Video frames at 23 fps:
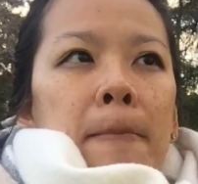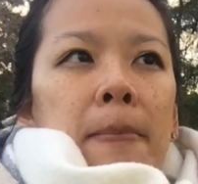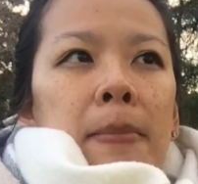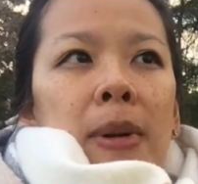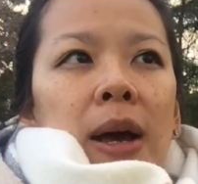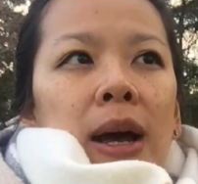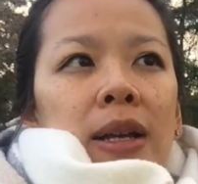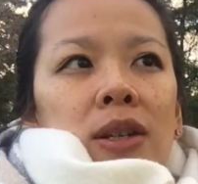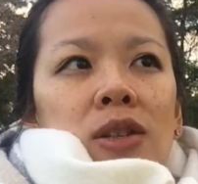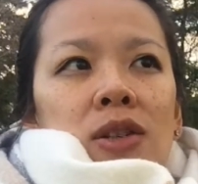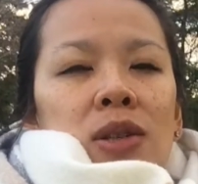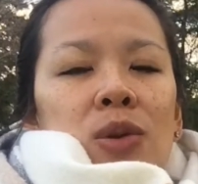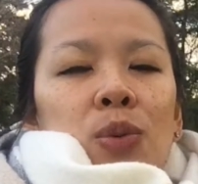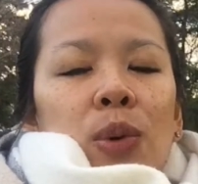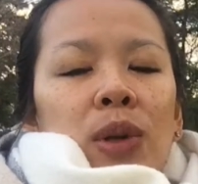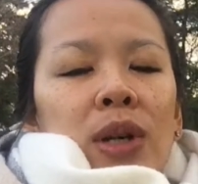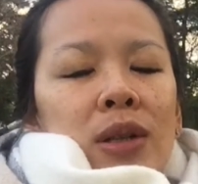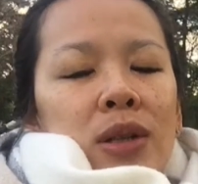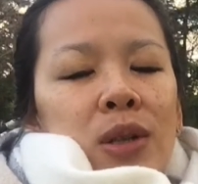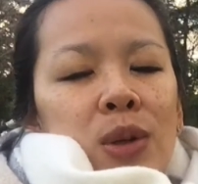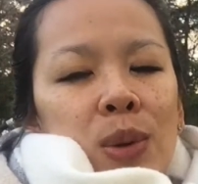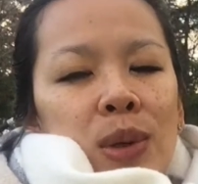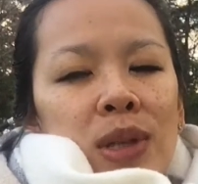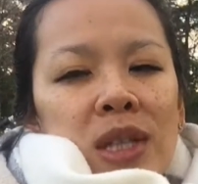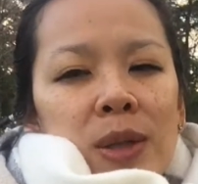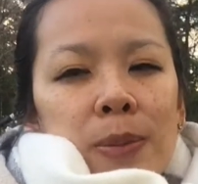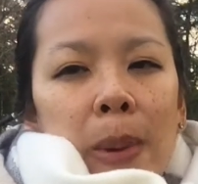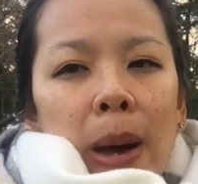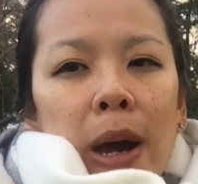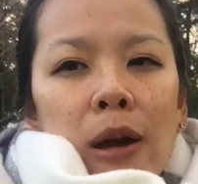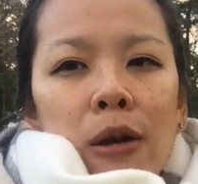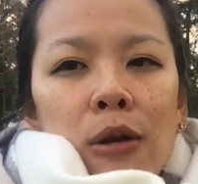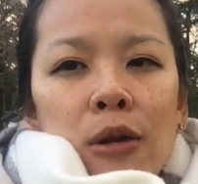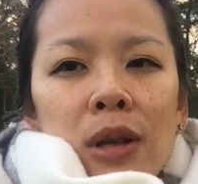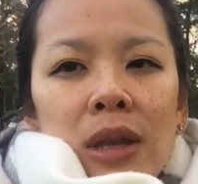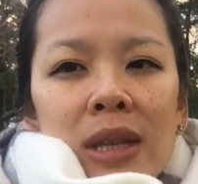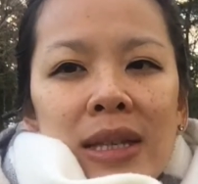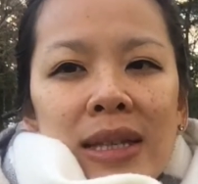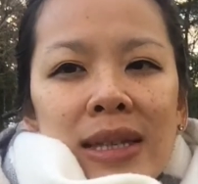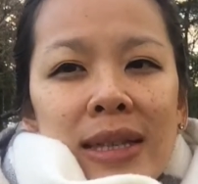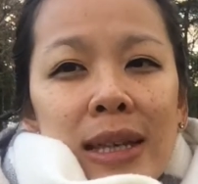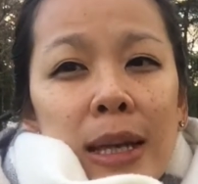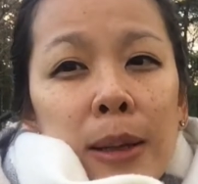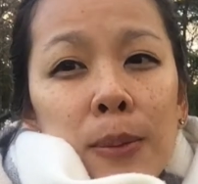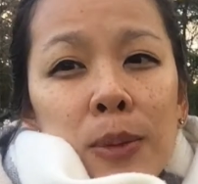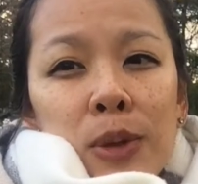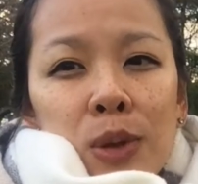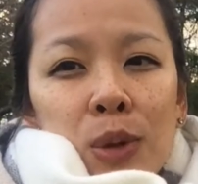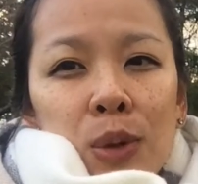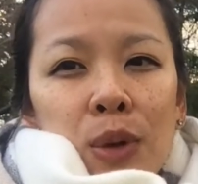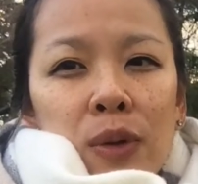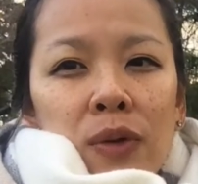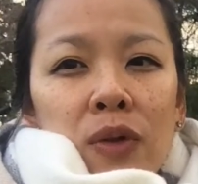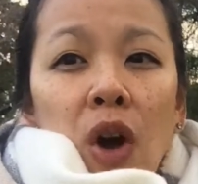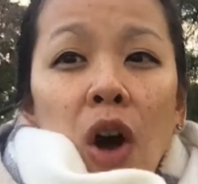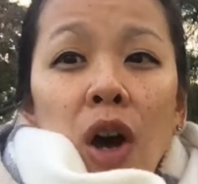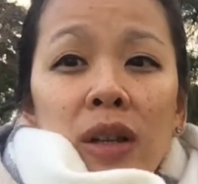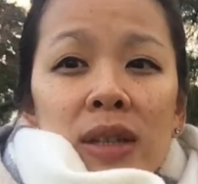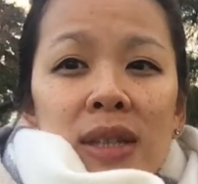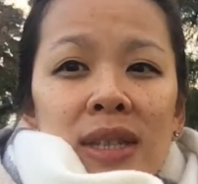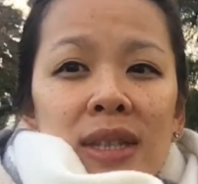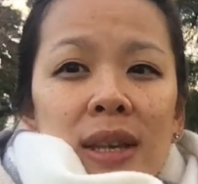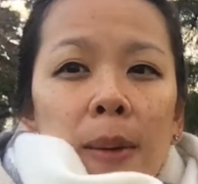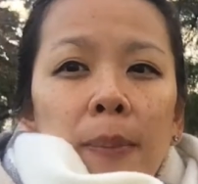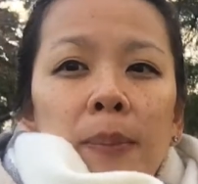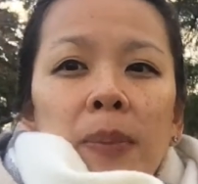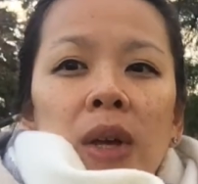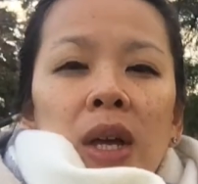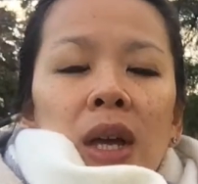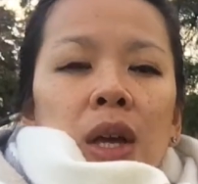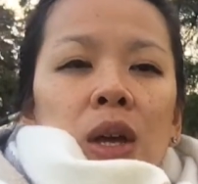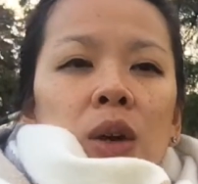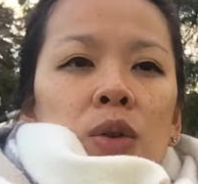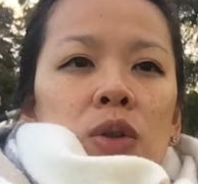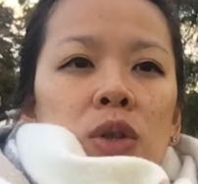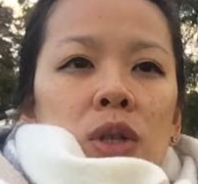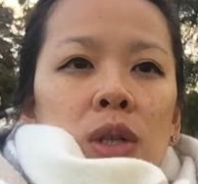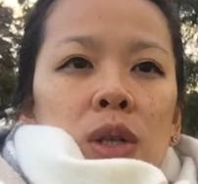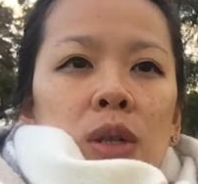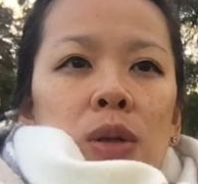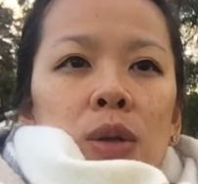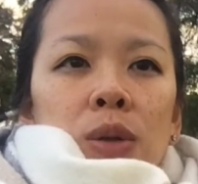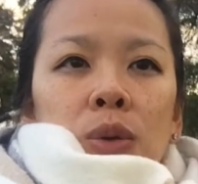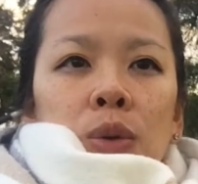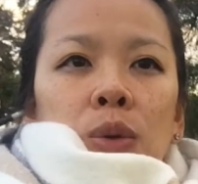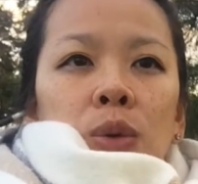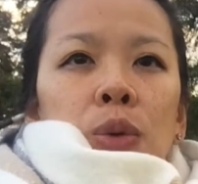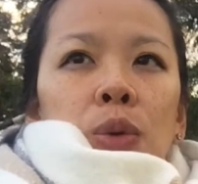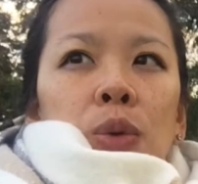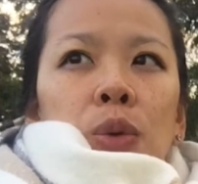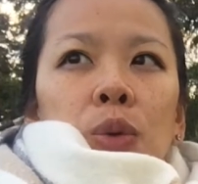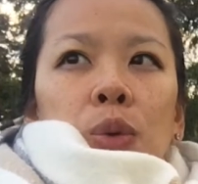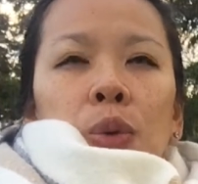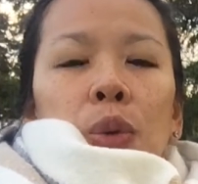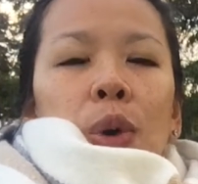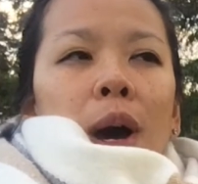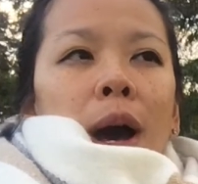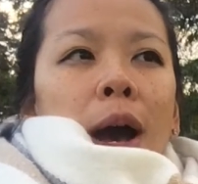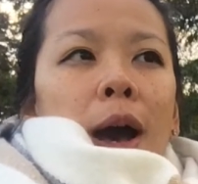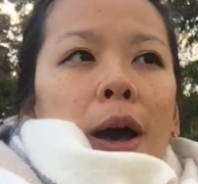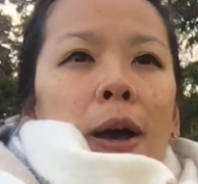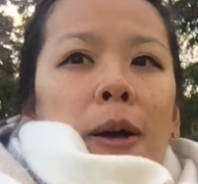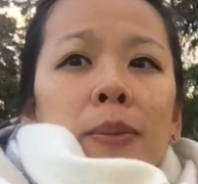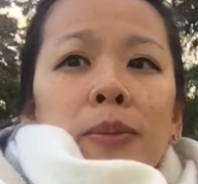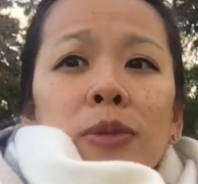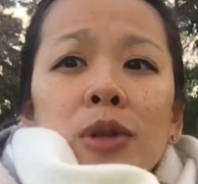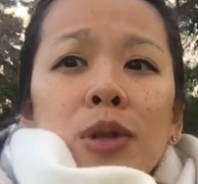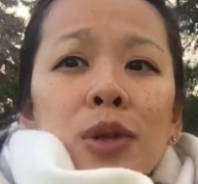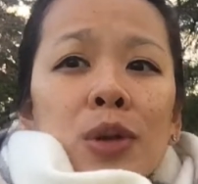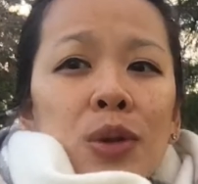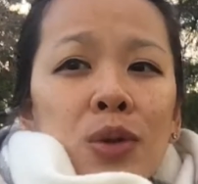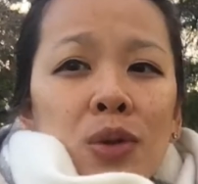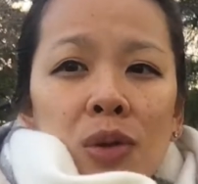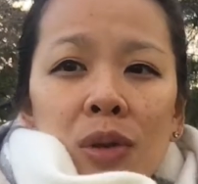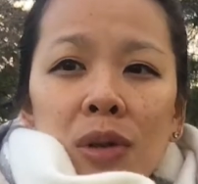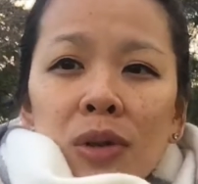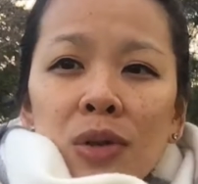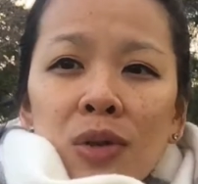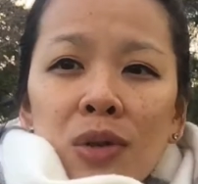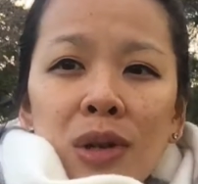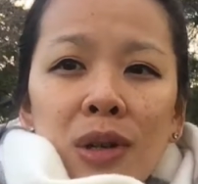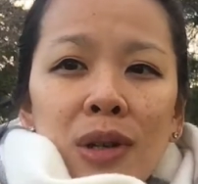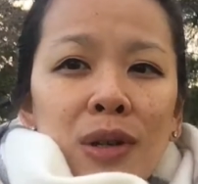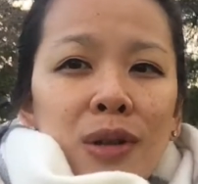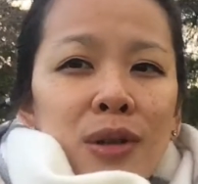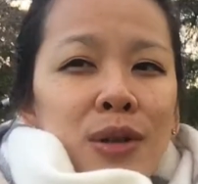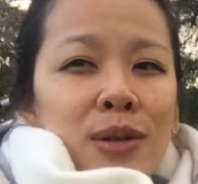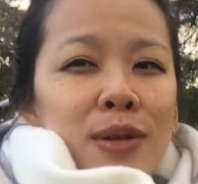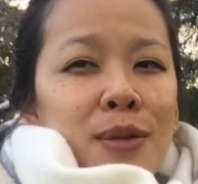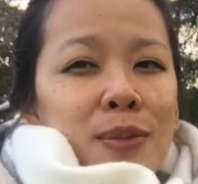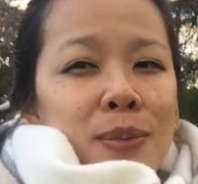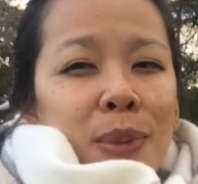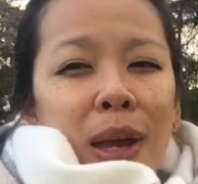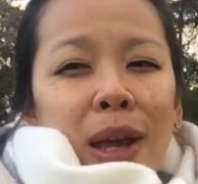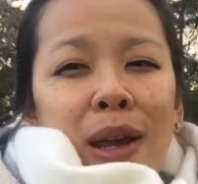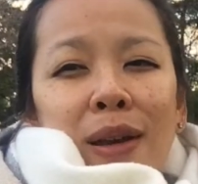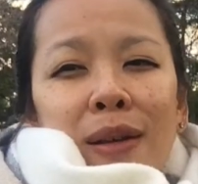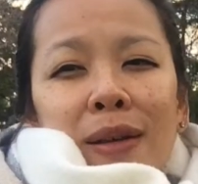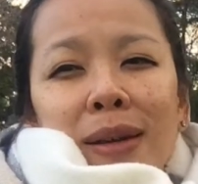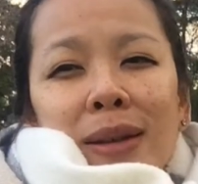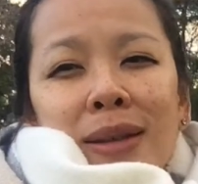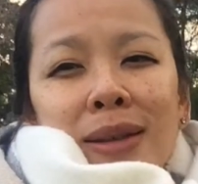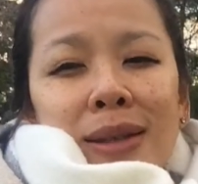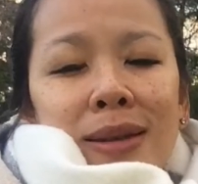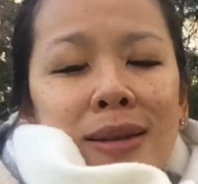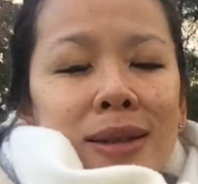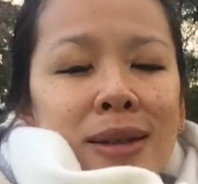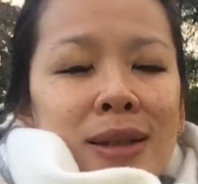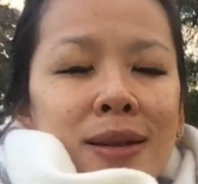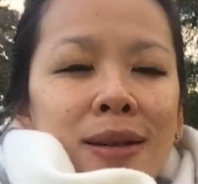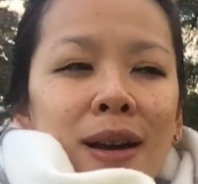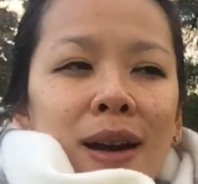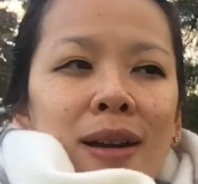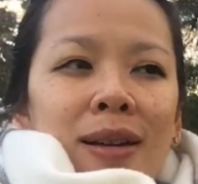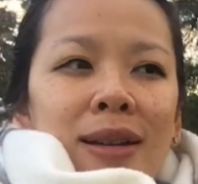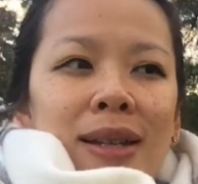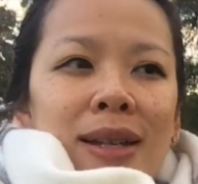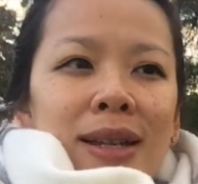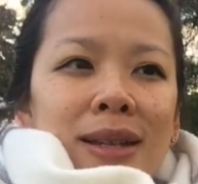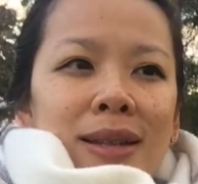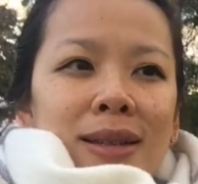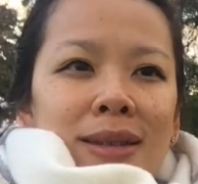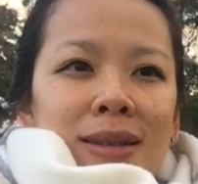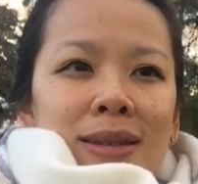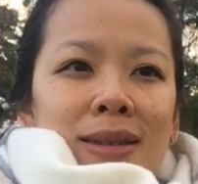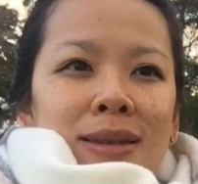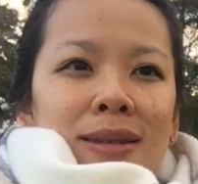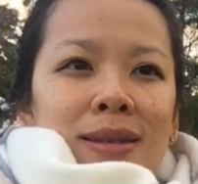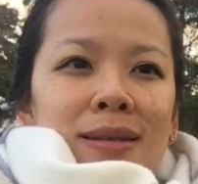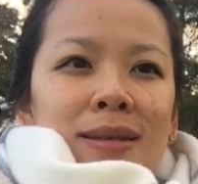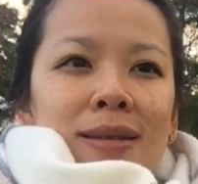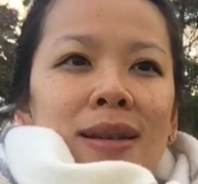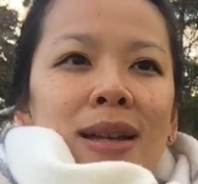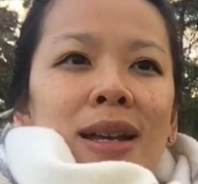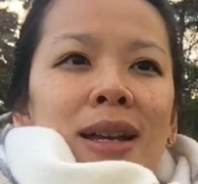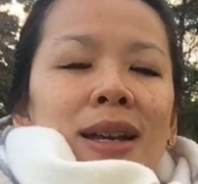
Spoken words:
I just wanted to inspire the same sort of concept to children, to parents, and to guardians, to